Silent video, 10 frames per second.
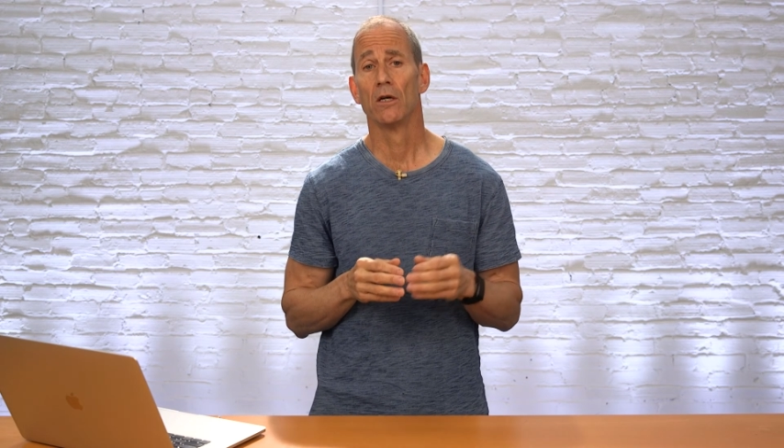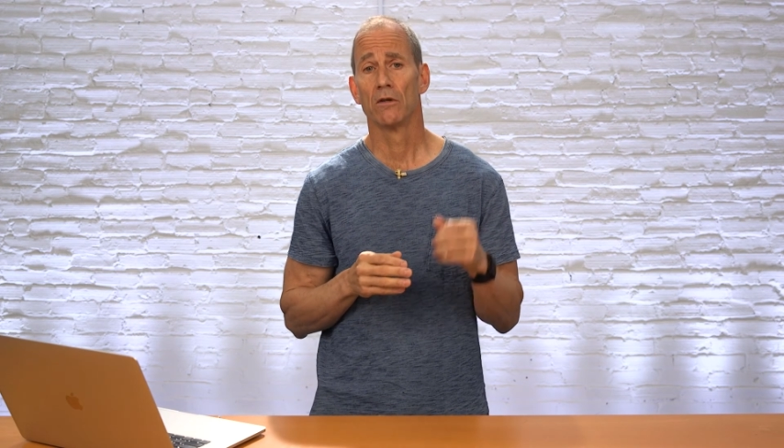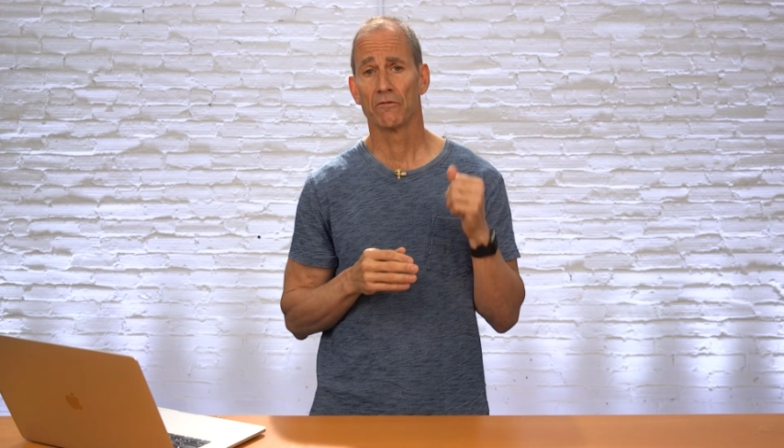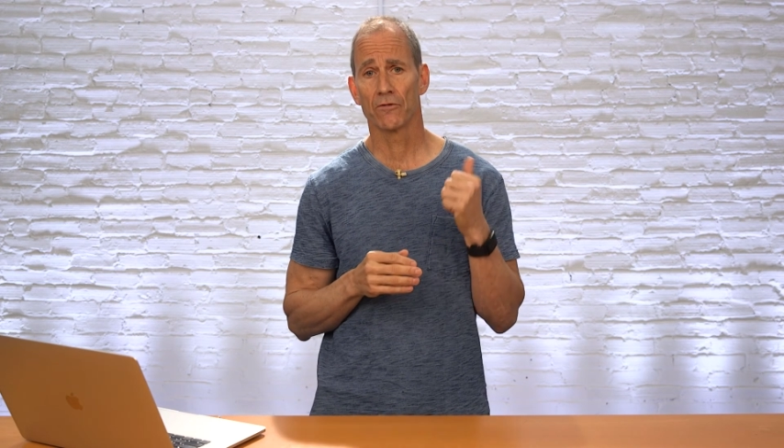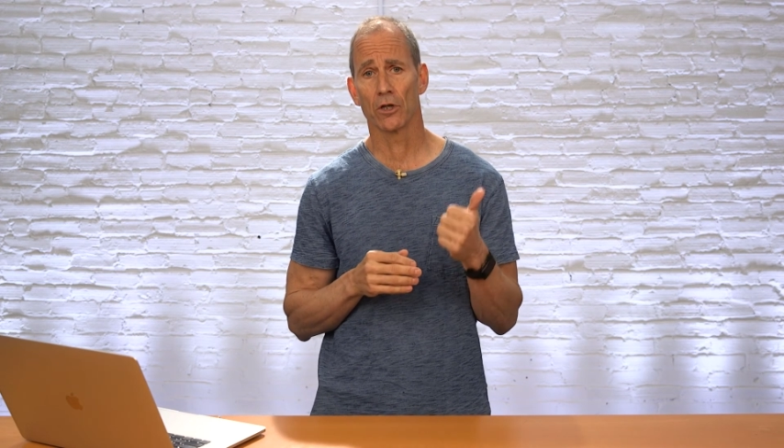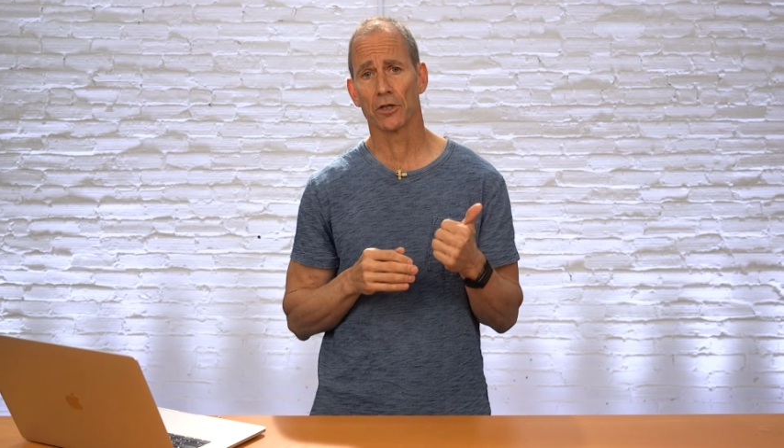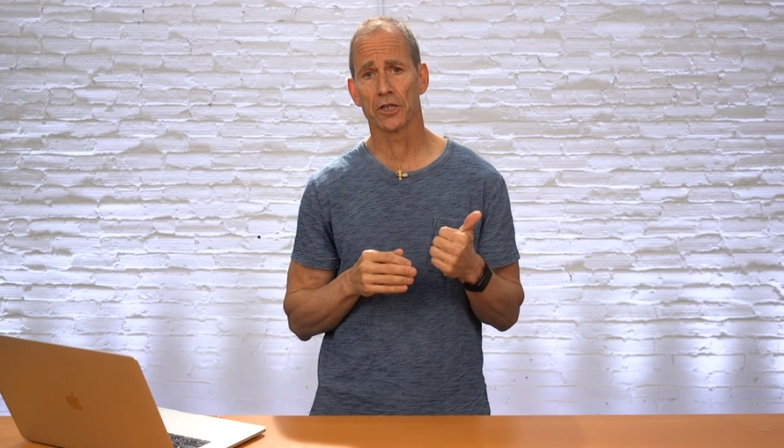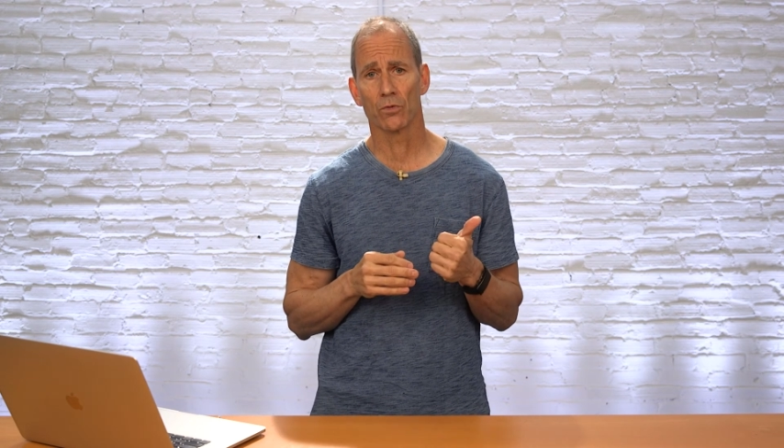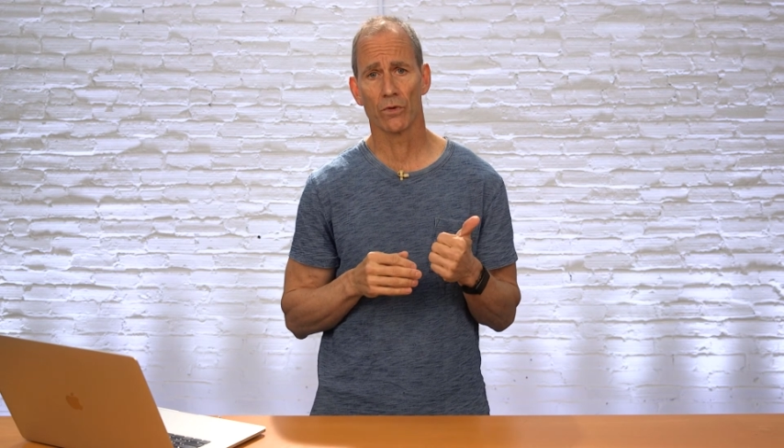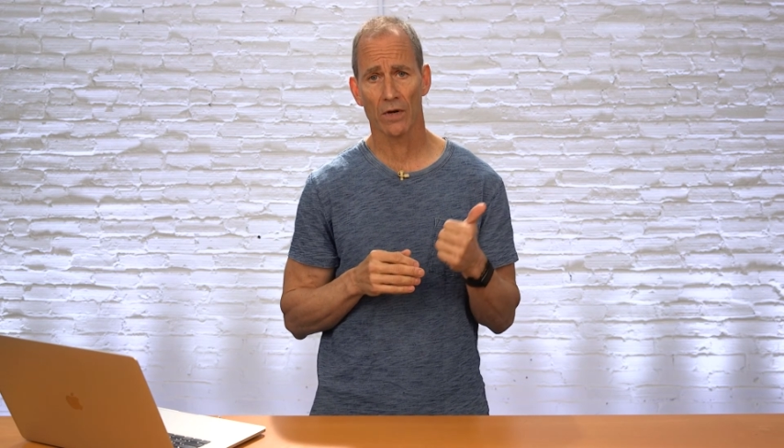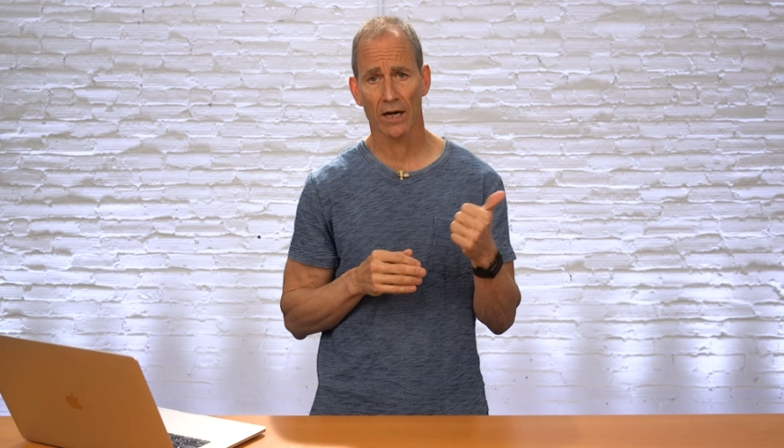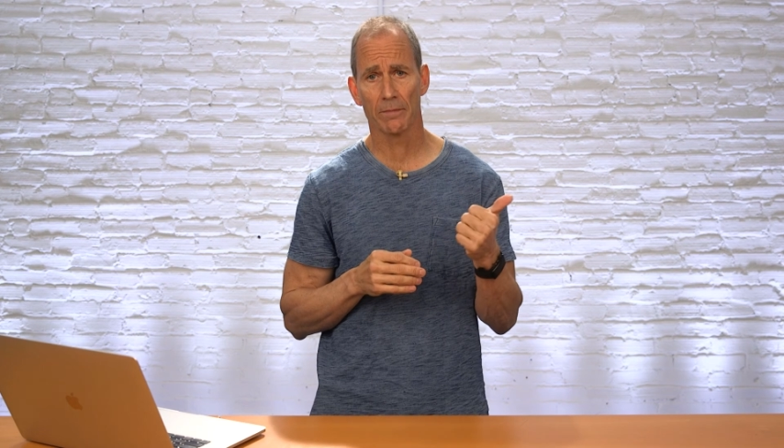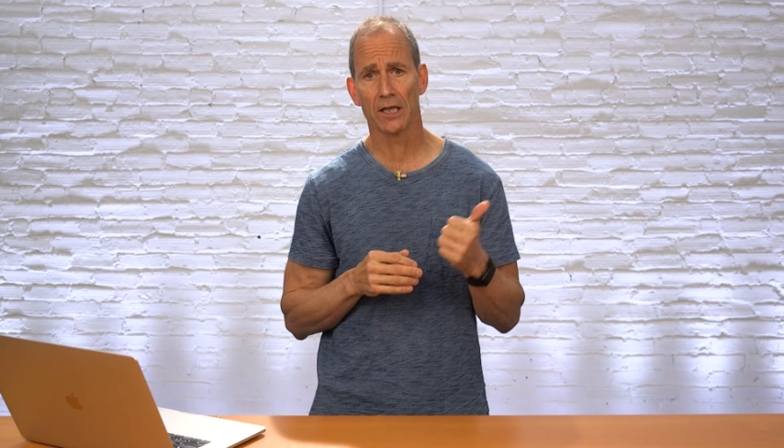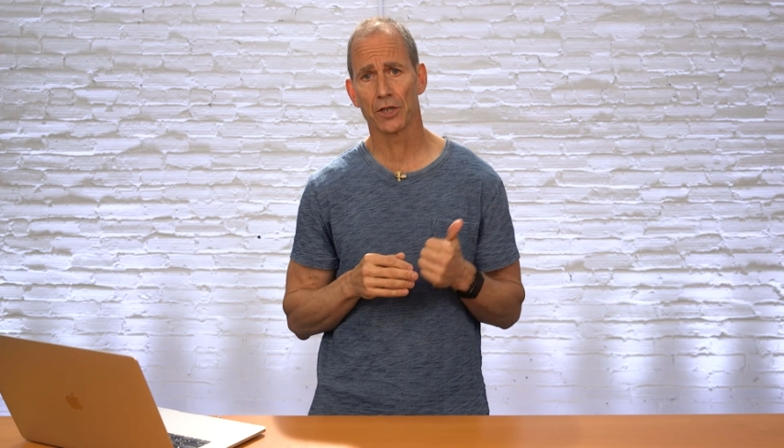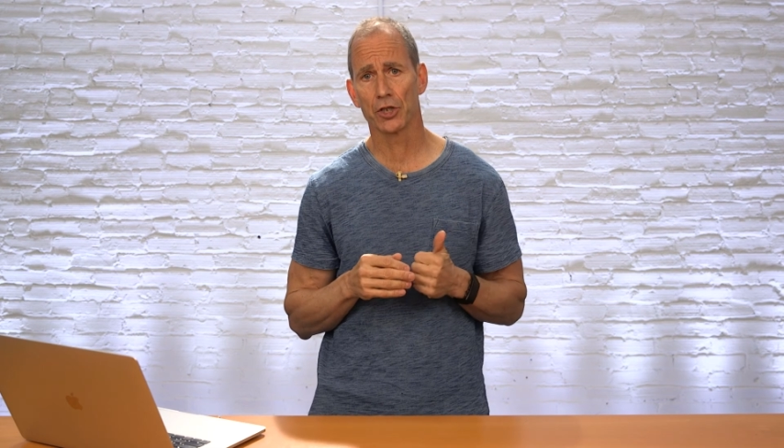First, we
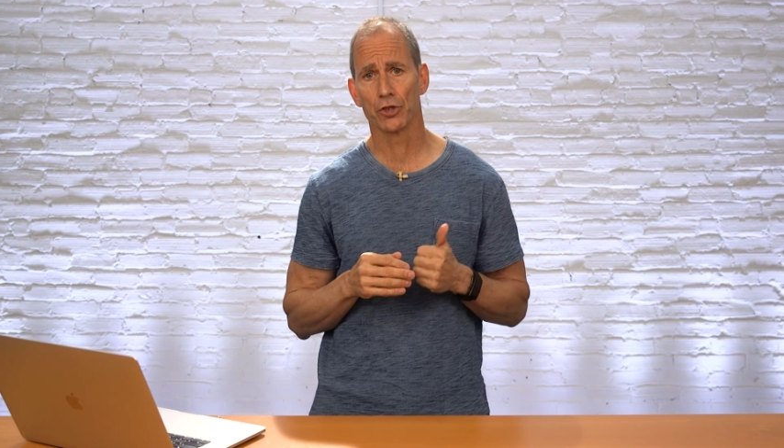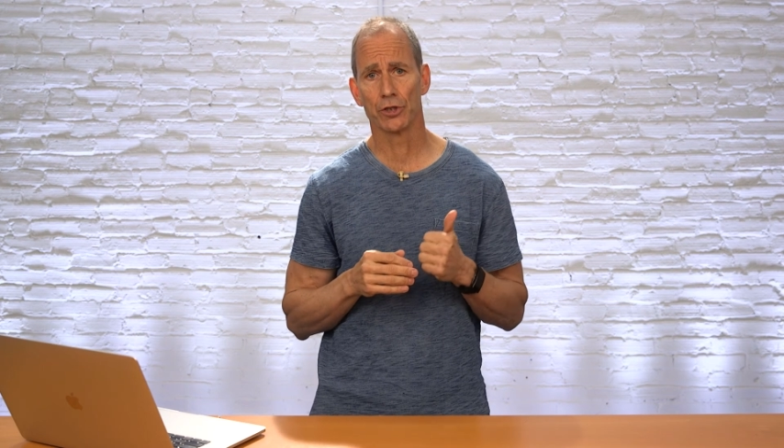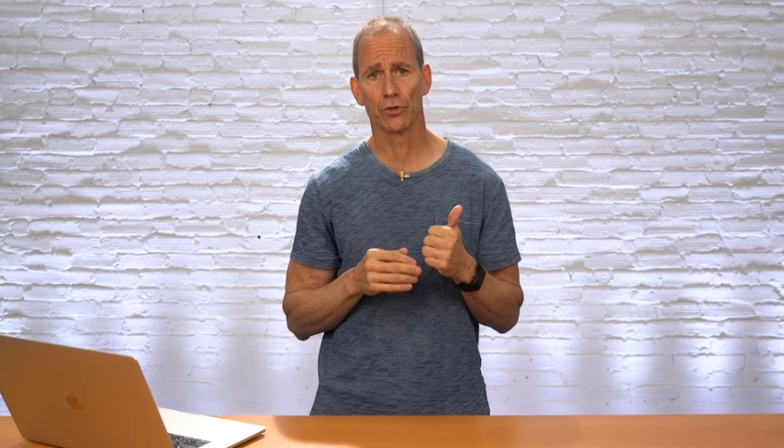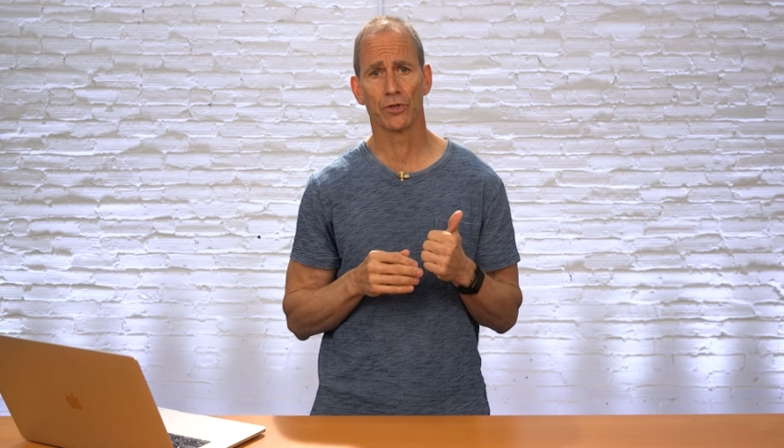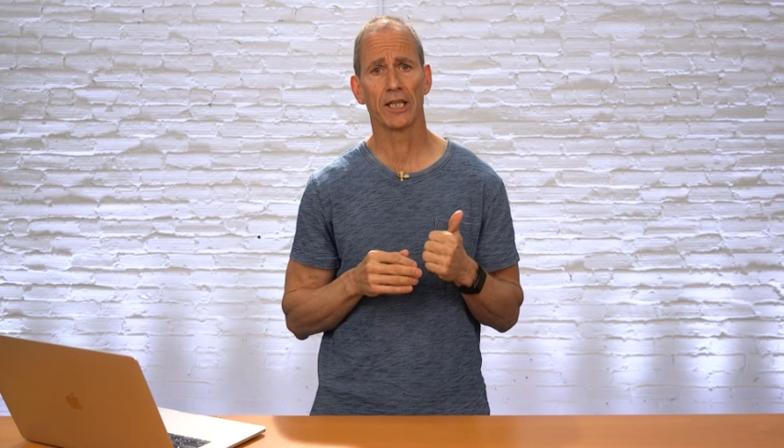recommend that you use